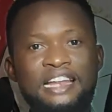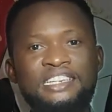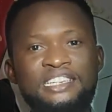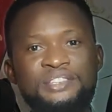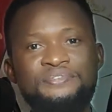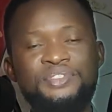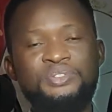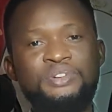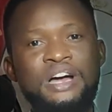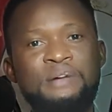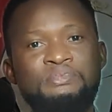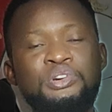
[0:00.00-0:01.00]
And in this
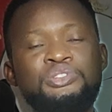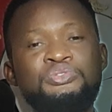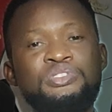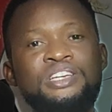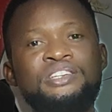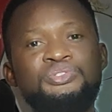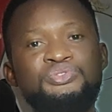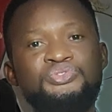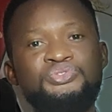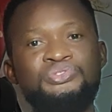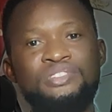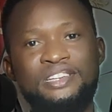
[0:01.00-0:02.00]
video, I'm going to take you
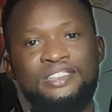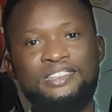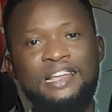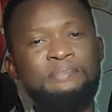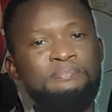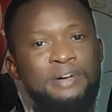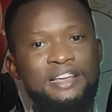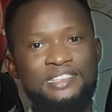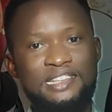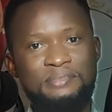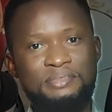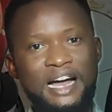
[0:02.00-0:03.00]
through the
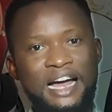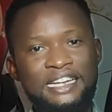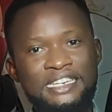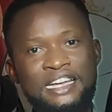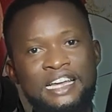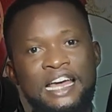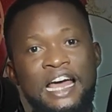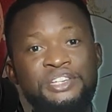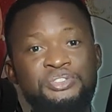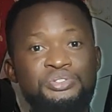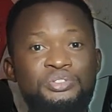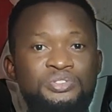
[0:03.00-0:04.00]
step-by-step guide
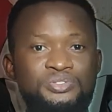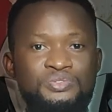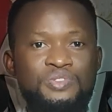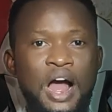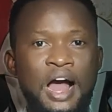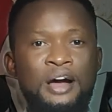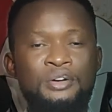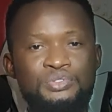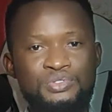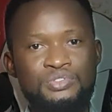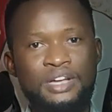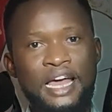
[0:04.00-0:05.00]
and show you how
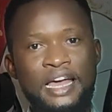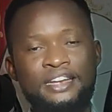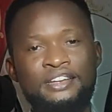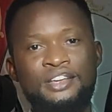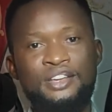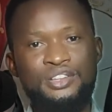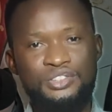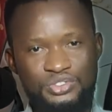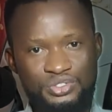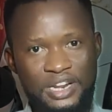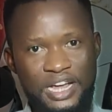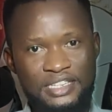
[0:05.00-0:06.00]
you can
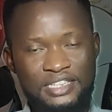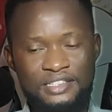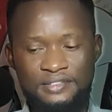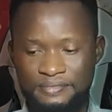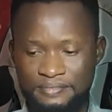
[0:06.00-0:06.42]
do that.